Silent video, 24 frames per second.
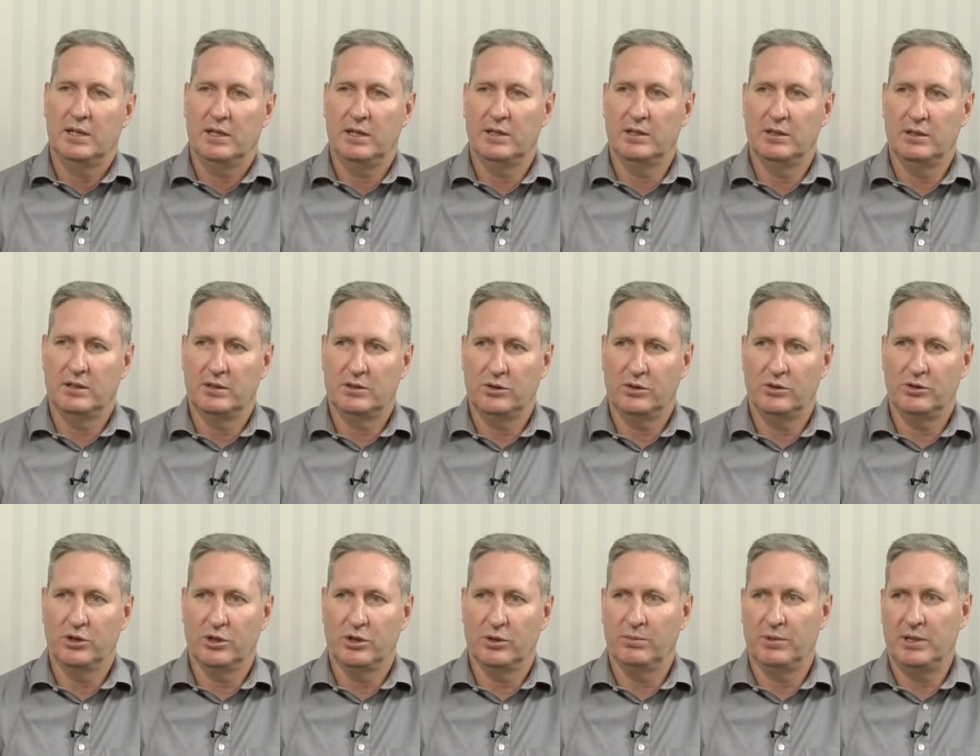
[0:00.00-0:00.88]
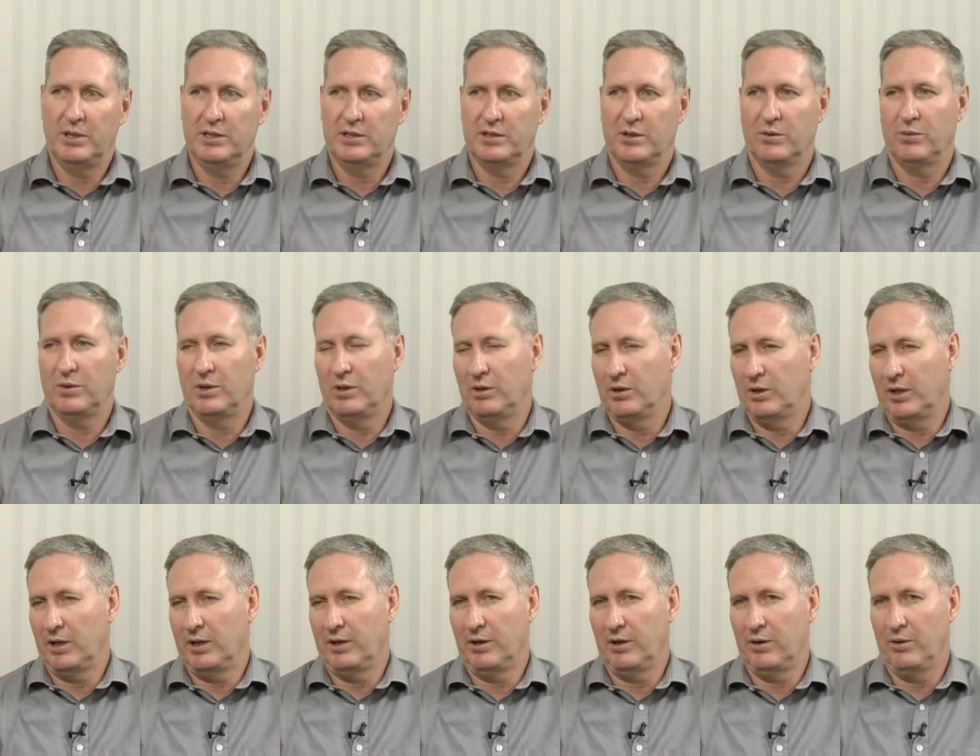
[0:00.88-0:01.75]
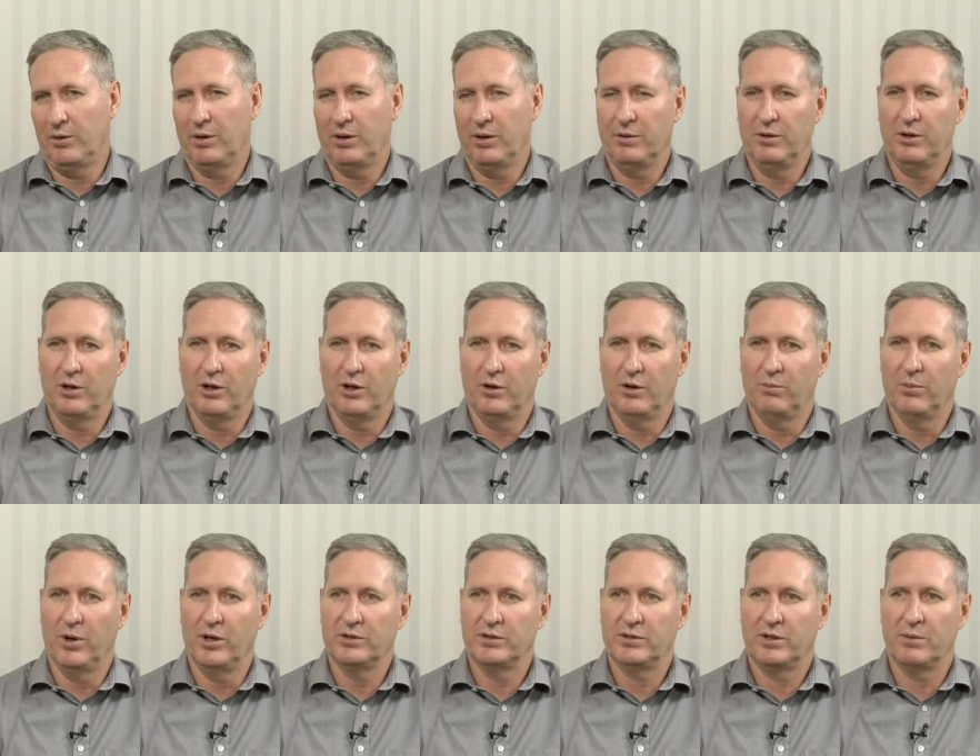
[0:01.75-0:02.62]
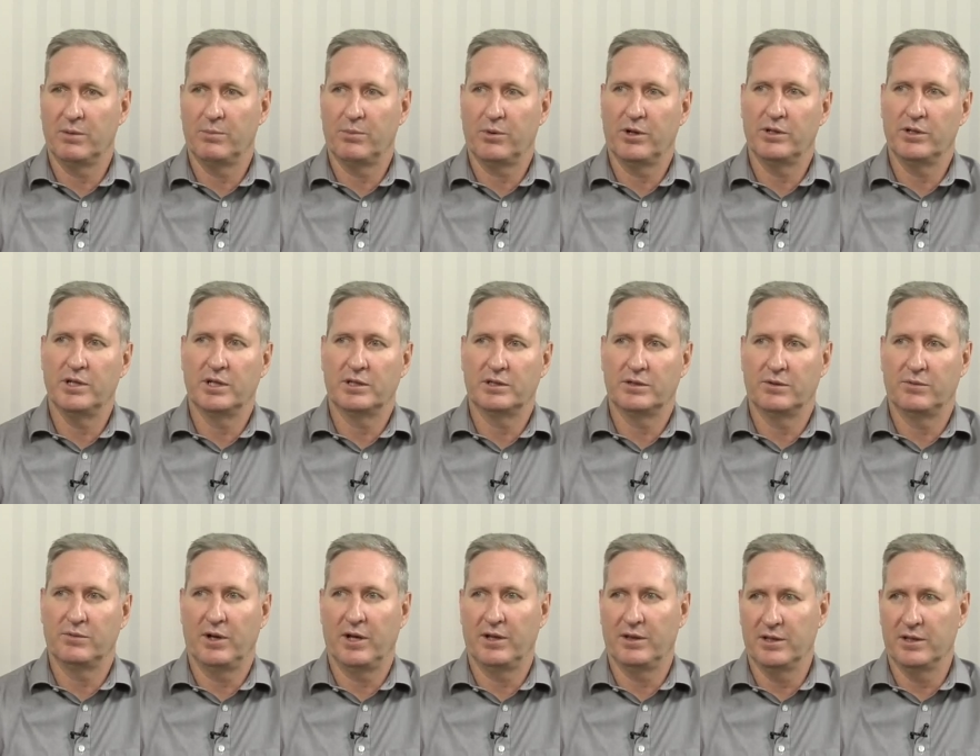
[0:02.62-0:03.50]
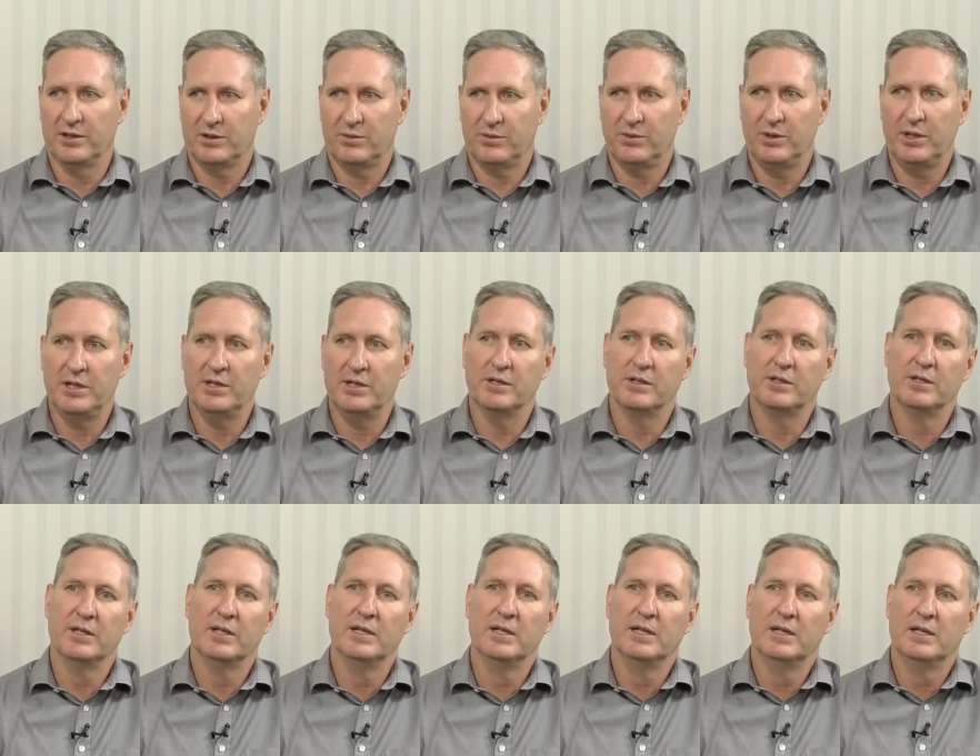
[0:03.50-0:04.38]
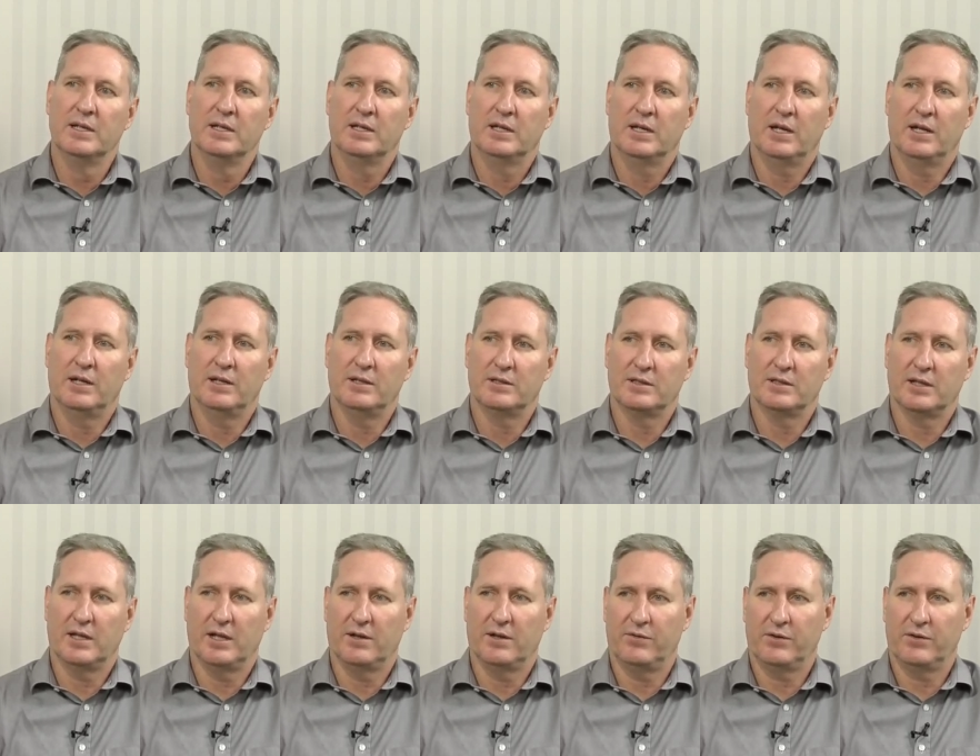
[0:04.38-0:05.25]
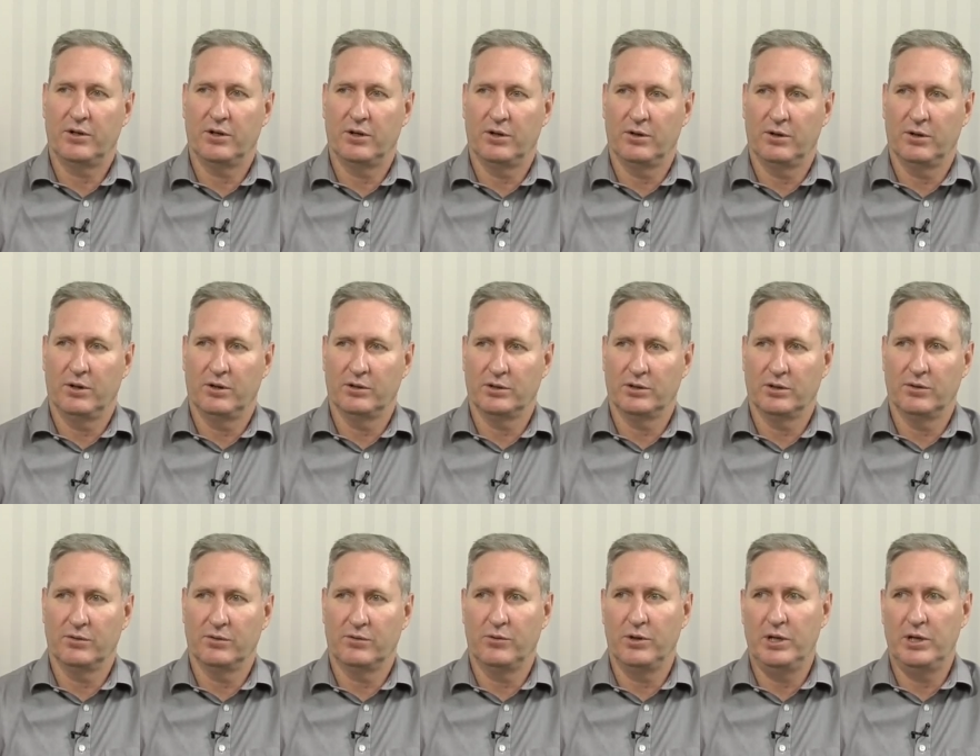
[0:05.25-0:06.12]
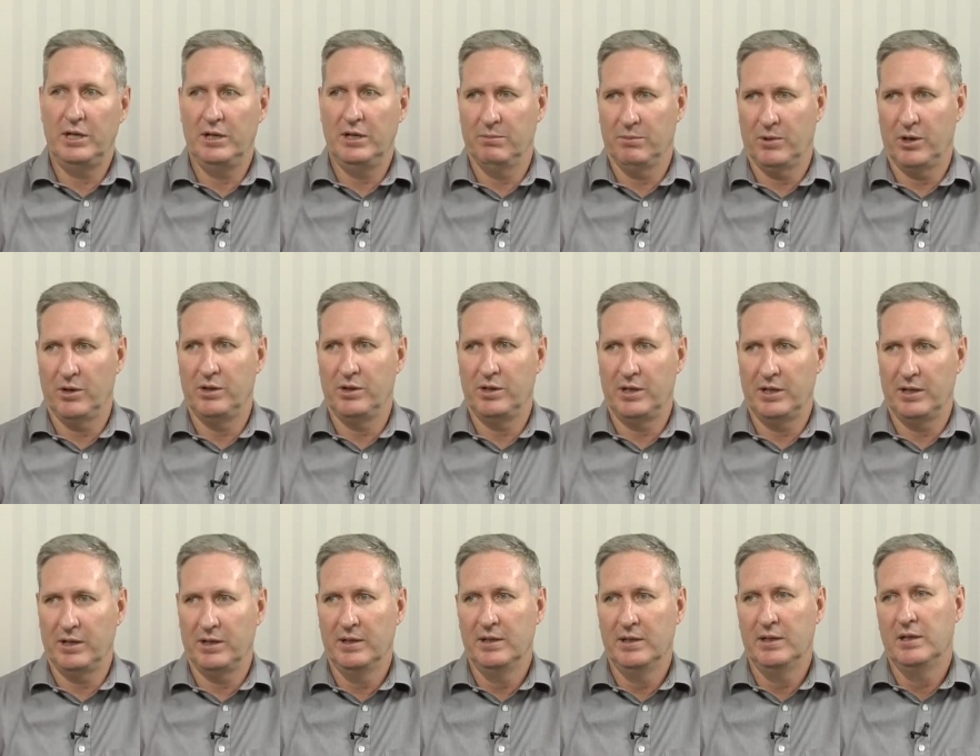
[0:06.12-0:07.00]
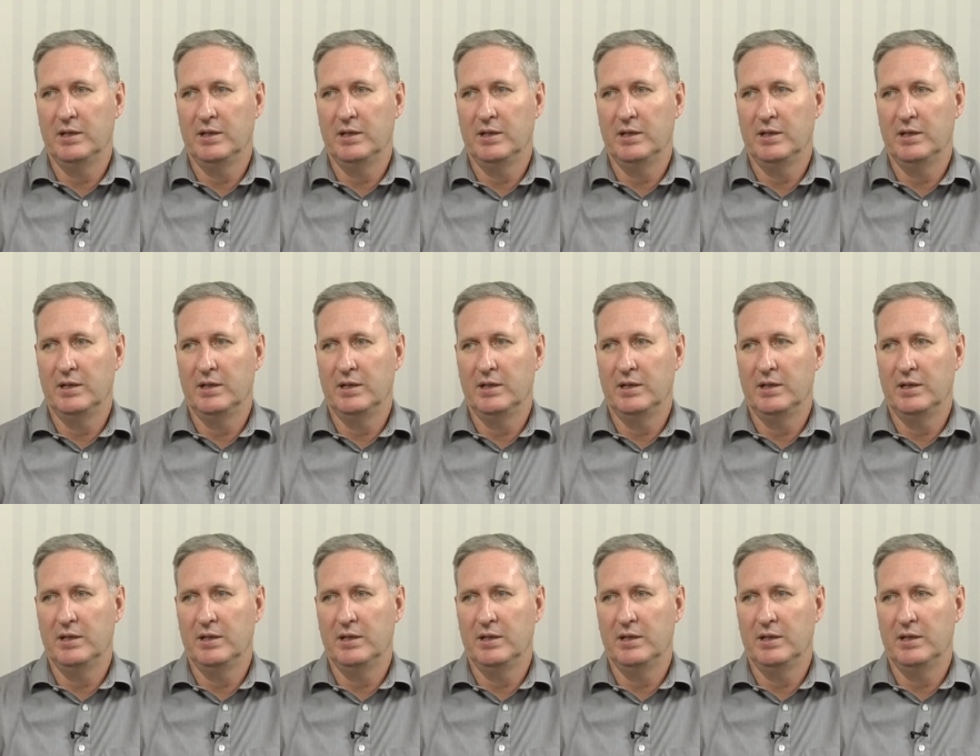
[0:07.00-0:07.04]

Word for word: into Germany. So I know most of the projects around this region and in South Africa are sort of green ammonia,